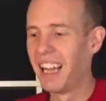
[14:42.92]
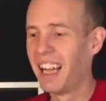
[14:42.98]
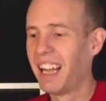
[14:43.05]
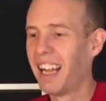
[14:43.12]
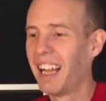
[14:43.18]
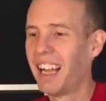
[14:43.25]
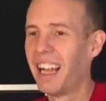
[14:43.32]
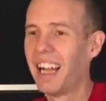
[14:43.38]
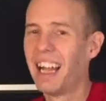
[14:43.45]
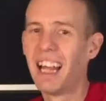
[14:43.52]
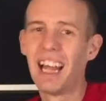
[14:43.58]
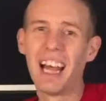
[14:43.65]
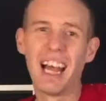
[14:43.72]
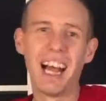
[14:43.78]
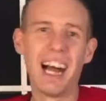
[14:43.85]

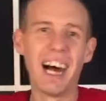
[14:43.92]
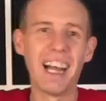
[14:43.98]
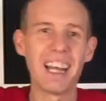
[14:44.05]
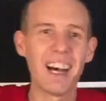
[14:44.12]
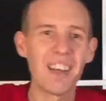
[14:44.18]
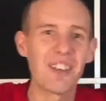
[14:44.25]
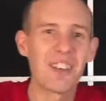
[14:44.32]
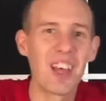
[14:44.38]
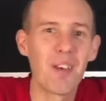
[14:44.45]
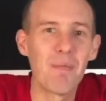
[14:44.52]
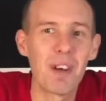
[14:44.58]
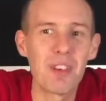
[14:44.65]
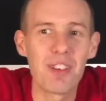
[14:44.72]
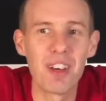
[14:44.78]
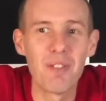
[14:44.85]
And I set
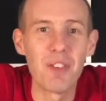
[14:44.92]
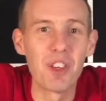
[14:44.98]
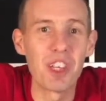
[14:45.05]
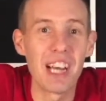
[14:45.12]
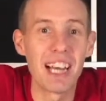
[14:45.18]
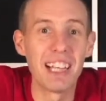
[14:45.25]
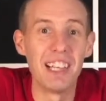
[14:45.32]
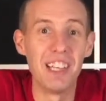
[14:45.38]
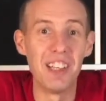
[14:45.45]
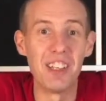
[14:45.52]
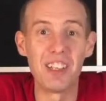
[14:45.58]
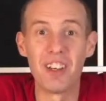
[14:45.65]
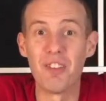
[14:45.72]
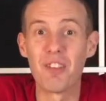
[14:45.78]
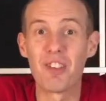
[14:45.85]
myself the
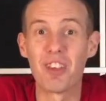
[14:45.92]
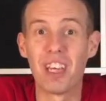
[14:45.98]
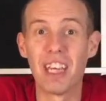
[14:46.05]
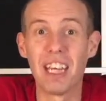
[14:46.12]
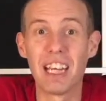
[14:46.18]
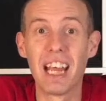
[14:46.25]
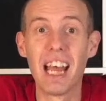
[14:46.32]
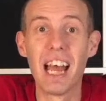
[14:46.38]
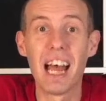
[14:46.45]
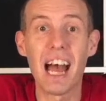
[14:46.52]
challenge of seeing